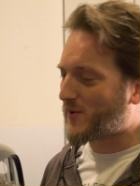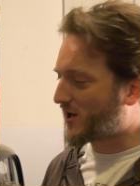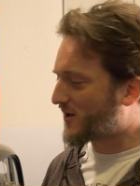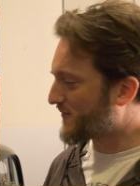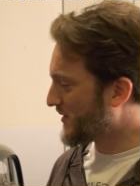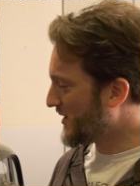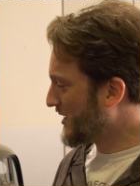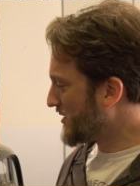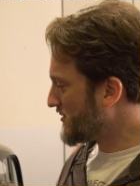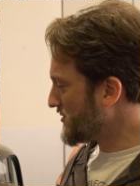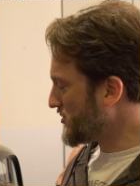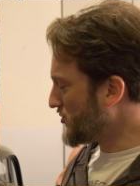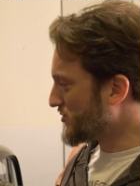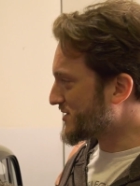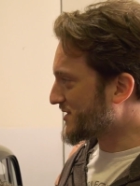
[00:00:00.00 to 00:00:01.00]
Part of
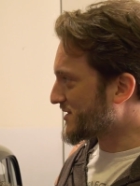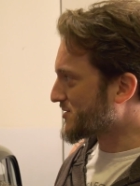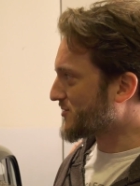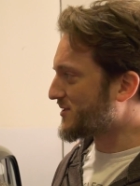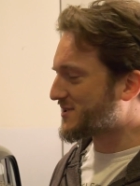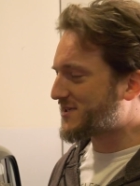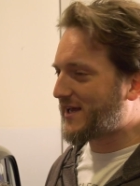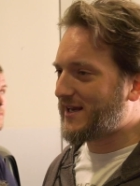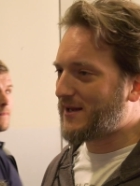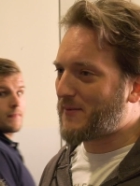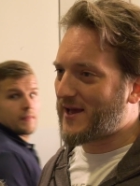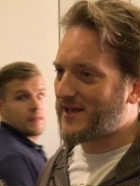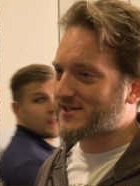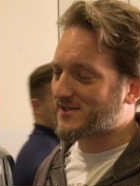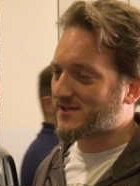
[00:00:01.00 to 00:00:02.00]
using this on a daily
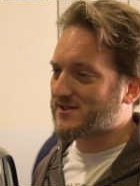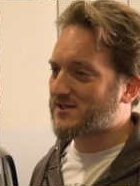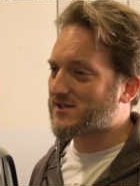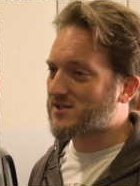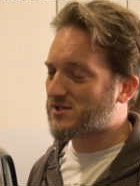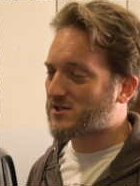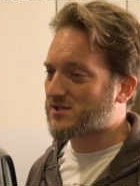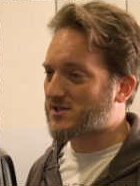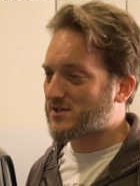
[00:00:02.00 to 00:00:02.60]
basis is to,